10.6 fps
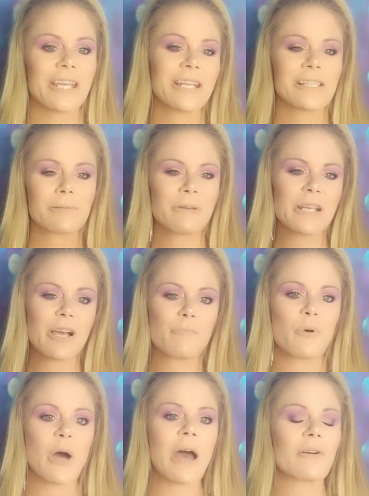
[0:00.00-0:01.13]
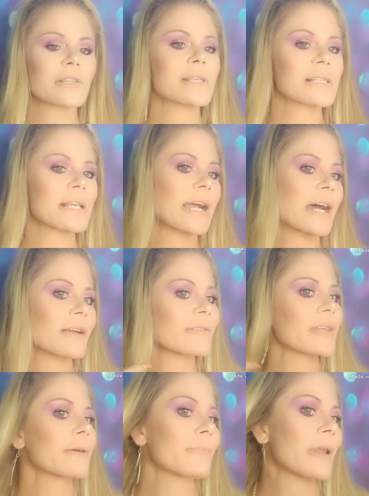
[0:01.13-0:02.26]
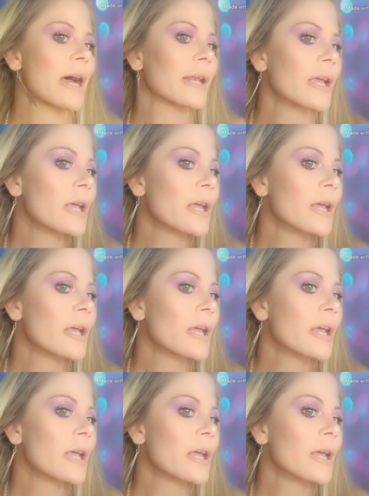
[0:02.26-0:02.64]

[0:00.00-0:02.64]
It's been a couple hours since I got everything applied.